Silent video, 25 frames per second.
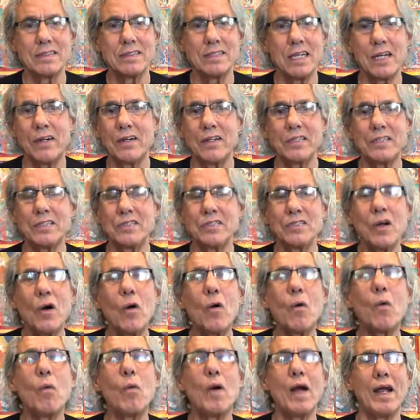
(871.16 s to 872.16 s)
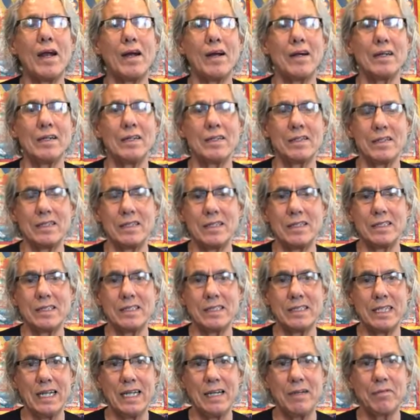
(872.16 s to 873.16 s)
There is nowhere
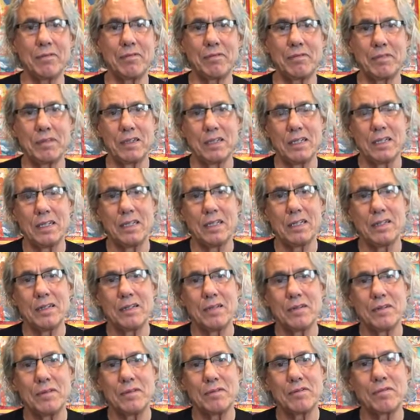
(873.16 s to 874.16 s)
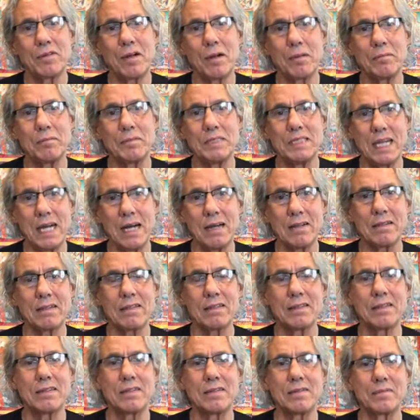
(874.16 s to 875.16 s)
safe from death.
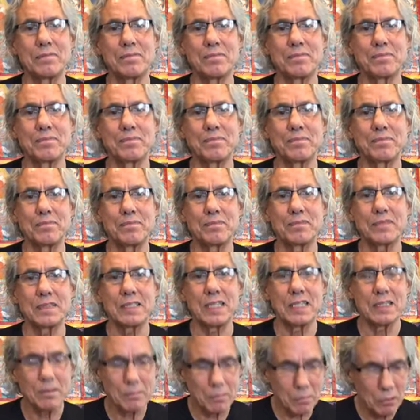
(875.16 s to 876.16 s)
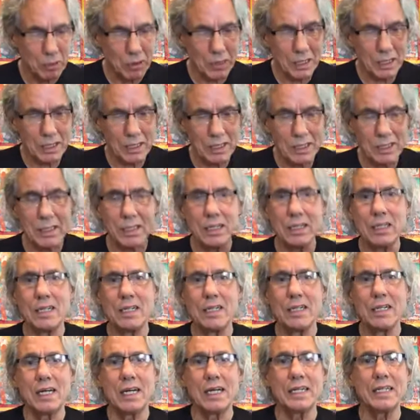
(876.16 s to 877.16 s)
And the Buddha
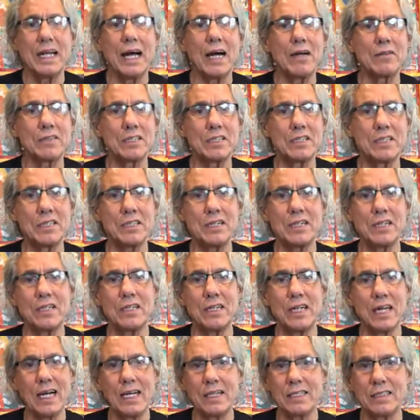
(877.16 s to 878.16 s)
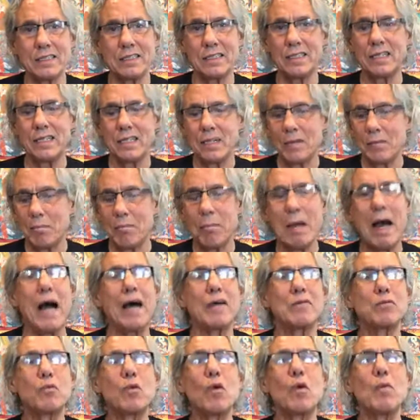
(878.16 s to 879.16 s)
announced her as
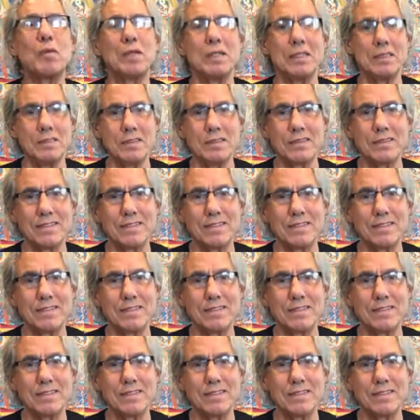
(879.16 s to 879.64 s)
mad woman